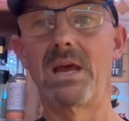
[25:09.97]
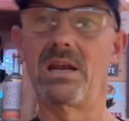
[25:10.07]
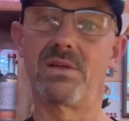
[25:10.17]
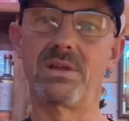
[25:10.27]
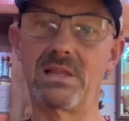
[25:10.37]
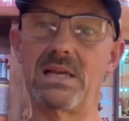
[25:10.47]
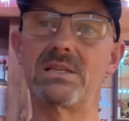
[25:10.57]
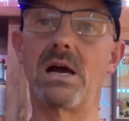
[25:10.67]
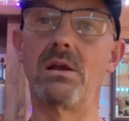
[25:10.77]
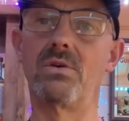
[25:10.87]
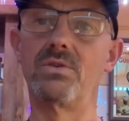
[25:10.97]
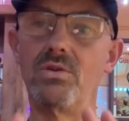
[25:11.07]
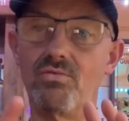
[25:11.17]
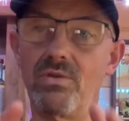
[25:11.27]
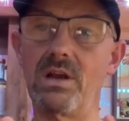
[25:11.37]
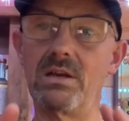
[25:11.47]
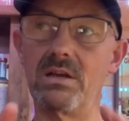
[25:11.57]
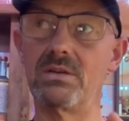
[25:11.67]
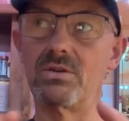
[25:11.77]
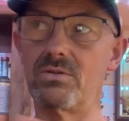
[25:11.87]
And I think that's how long you really
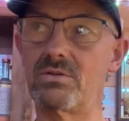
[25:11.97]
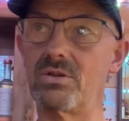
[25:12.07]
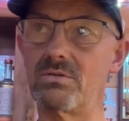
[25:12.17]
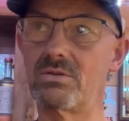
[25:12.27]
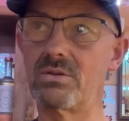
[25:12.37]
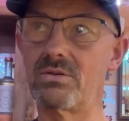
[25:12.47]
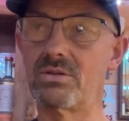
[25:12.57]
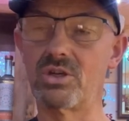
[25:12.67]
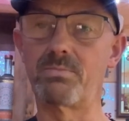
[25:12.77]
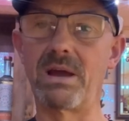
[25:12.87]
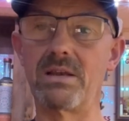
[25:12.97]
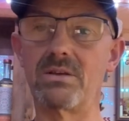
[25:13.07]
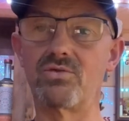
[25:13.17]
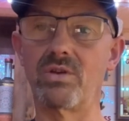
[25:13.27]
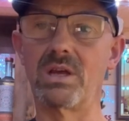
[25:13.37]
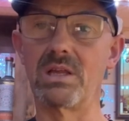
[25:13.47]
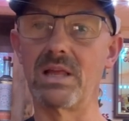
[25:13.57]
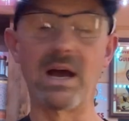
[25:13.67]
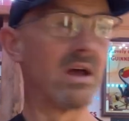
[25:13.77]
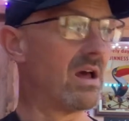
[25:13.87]
need to spend drinking
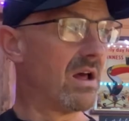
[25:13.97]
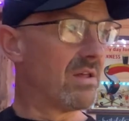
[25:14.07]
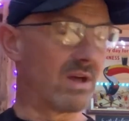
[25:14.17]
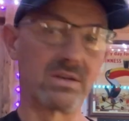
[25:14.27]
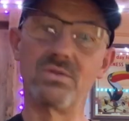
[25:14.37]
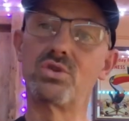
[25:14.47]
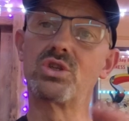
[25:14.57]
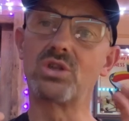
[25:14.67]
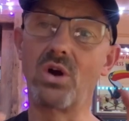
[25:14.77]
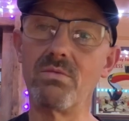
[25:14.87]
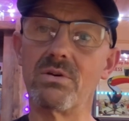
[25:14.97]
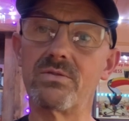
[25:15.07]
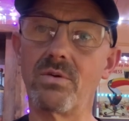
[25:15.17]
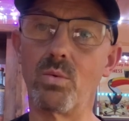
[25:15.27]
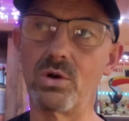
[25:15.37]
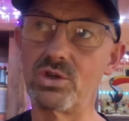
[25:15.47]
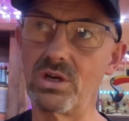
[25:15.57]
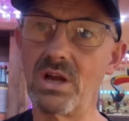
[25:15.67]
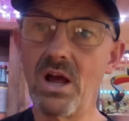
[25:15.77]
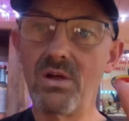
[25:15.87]
that. Thank you so much for
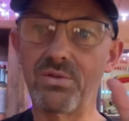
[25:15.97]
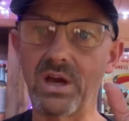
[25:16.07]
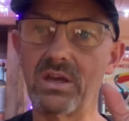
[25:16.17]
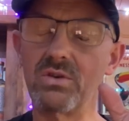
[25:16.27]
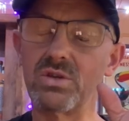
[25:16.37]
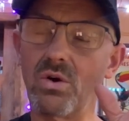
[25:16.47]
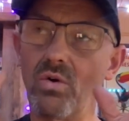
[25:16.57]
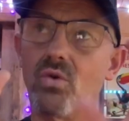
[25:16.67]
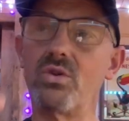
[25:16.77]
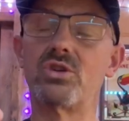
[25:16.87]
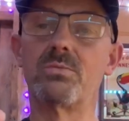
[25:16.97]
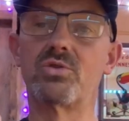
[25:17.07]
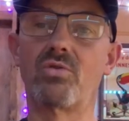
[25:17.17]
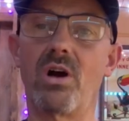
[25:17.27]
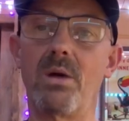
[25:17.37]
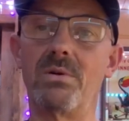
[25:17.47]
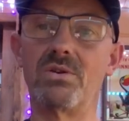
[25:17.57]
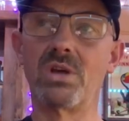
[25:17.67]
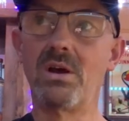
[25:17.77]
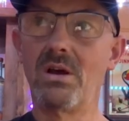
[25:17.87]
watching. Thank you to all the subscribers.